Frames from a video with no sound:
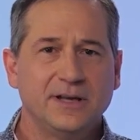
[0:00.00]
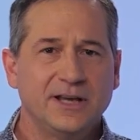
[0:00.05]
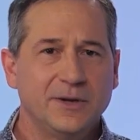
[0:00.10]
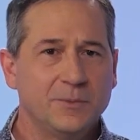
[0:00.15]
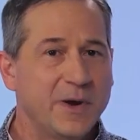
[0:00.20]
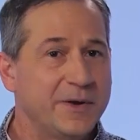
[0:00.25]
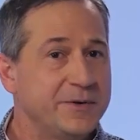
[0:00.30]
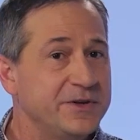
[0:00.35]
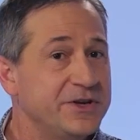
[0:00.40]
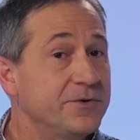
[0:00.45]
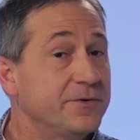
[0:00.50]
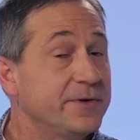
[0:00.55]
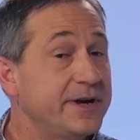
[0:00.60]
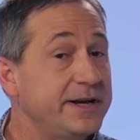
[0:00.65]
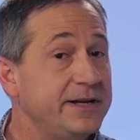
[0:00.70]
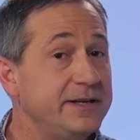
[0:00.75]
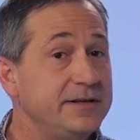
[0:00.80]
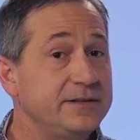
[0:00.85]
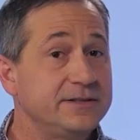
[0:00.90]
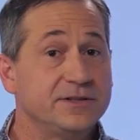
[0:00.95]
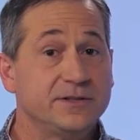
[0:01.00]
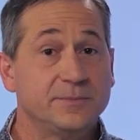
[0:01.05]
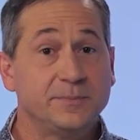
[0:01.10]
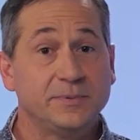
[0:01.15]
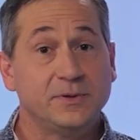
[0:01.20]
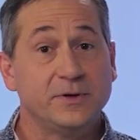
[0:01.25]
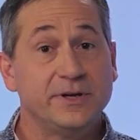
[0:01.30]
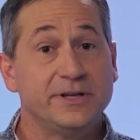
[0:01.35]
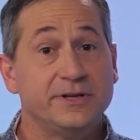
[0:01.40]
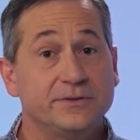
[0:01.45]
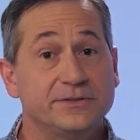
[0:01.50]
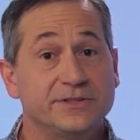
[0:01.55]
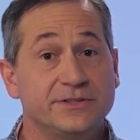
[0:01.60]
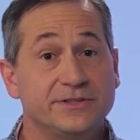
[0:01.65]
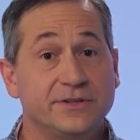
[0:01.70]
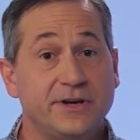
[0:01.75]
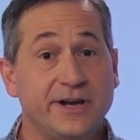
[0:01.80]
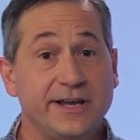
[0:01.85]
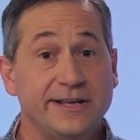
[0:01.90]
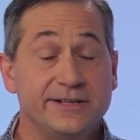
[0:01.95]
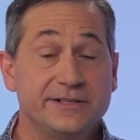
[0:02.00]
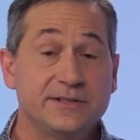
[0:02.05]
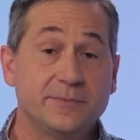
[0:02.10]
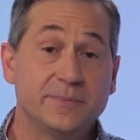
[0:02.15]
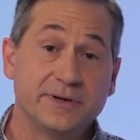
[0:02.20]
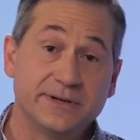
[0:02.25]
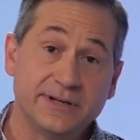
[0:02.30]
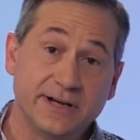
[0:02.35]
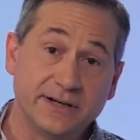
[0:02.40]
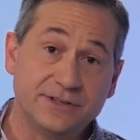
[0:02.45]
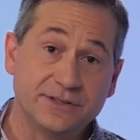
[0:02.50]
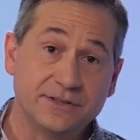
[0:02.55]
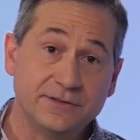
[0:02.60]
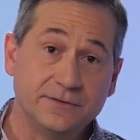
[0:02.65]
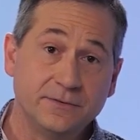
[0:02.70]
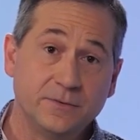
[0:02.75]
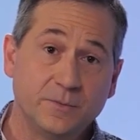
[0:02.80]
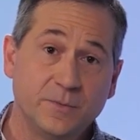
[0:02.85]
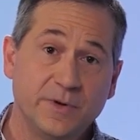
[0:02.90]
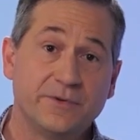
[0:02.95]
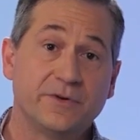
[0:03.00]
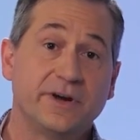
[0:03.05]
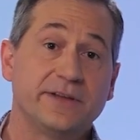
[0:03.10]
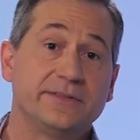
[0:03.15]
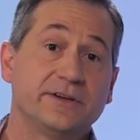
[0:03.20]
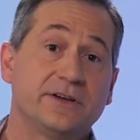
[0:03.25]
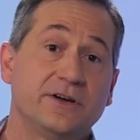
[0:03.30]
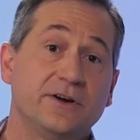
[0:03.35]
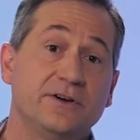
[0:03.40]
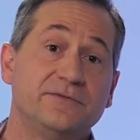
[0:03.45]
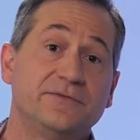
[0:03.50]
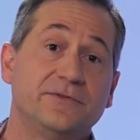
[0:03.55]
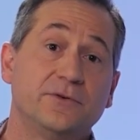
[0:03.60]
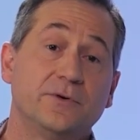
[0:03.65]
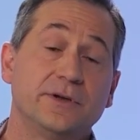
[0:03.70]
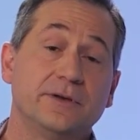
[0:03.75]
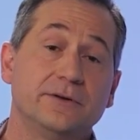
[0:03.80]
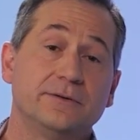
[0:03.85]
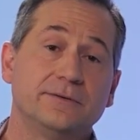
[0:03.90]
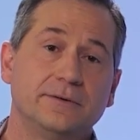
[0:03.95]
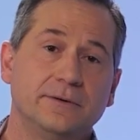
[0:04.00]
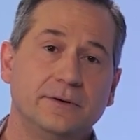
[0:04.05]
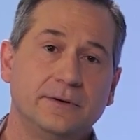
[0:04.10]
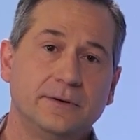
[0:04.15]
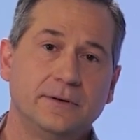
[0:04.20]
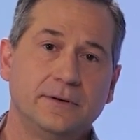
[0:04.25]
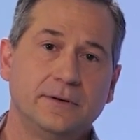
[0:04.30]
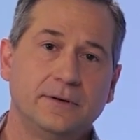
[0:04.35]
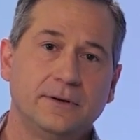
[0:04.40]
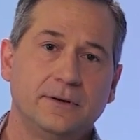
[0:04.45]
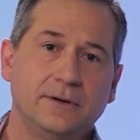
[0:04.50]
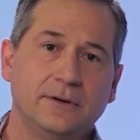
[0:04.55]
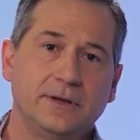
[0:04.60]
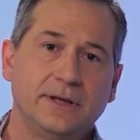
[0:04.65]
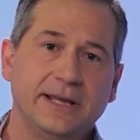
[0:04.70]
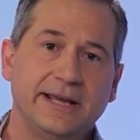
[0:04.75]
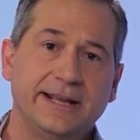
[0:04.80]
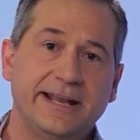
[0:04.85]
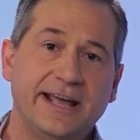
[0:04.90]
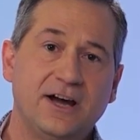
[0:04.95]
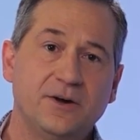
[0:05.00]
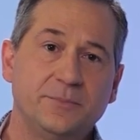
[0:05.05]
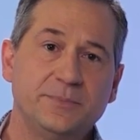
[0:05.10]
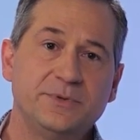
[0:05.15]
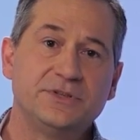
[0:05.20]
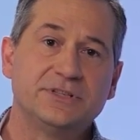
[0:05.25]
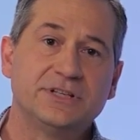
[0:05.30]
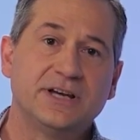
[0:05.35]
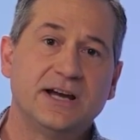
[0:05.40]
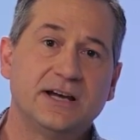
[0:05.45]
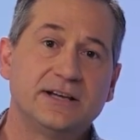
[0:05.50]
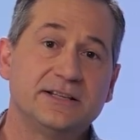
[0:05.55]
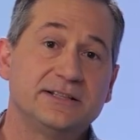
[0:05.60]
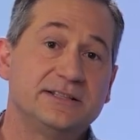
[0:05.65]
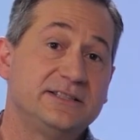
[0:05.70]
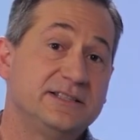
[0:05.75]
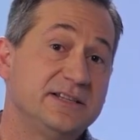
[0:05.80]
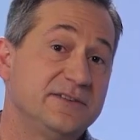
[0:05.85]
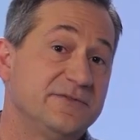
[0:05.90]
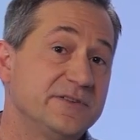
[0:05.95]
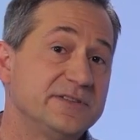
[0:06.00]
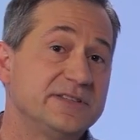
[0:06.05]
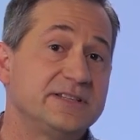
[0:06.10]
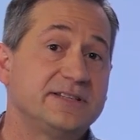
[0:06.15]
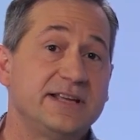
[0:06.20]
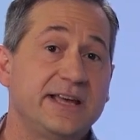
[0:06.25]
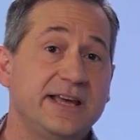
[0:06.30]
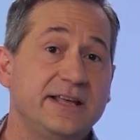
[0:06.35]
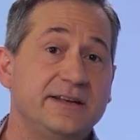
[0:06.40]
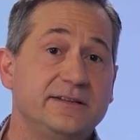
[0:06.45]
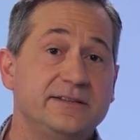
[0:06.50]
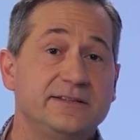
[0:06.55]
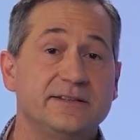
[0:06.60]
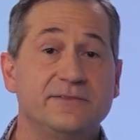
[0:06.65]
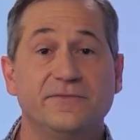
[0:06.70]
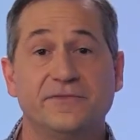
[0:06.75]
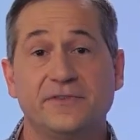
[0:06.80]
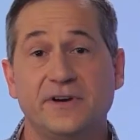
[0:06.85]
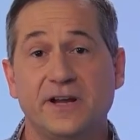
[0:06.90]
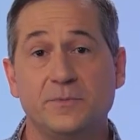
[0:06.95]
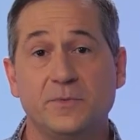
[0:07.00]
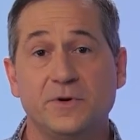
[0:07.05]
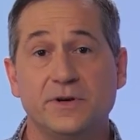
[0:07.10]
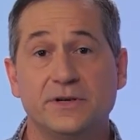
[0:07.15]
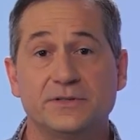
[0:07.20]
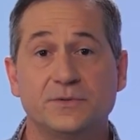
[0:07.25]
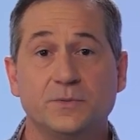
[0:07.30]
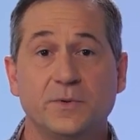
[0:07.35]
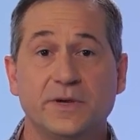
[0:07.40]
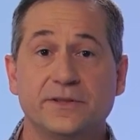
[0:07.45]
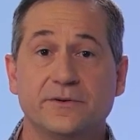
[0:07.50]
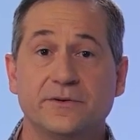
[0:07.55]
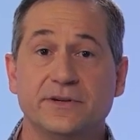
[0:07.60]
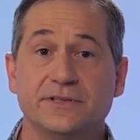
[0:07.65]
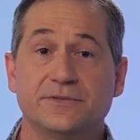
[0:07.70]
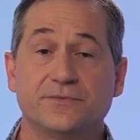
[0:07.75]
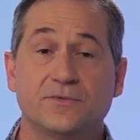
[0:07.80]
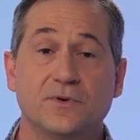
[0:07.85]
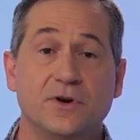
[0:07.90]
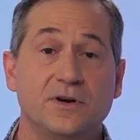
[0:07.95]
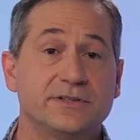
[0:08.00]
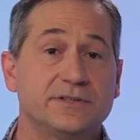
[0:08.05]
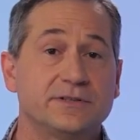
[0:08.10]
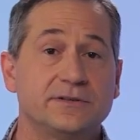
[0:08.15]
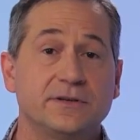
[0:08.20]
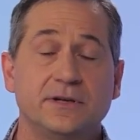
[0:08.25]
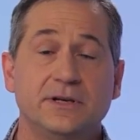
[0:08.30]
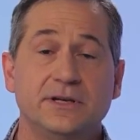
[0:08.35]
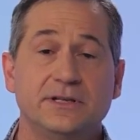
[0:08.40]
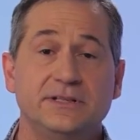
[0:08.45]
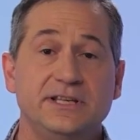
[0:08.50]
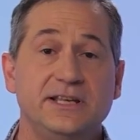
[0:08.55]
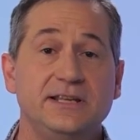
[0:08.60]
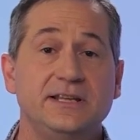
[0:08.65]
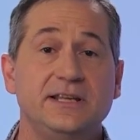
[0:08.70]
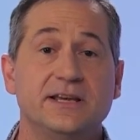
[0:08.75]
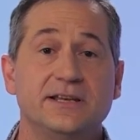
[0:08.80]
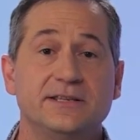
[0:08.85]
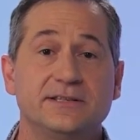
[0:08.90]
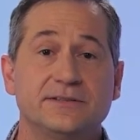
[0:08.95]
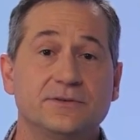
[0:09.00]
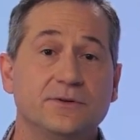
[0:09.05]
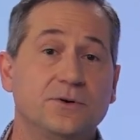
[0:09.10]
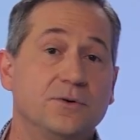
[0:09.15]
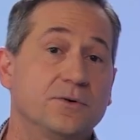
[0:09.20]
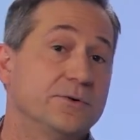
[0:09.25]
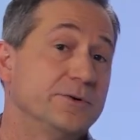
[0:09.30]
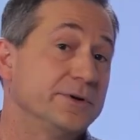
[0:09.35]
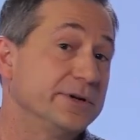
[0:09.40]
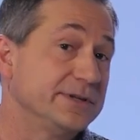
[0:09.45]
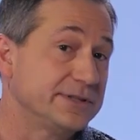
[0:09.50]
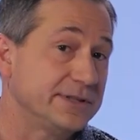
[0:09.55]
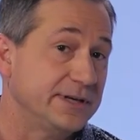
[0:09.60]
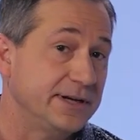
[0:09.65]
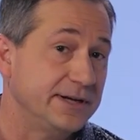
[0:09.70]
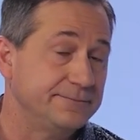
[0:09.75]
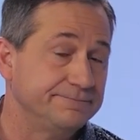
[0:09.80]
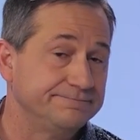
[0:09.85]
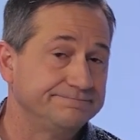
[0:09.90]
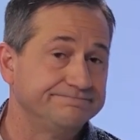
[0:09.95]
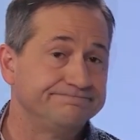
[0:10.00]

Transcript: And when you're ready to deploy your design into production, we write the code for you and help you target different standards and frameworks, whether it's ROS, DDS, or AutoSAR.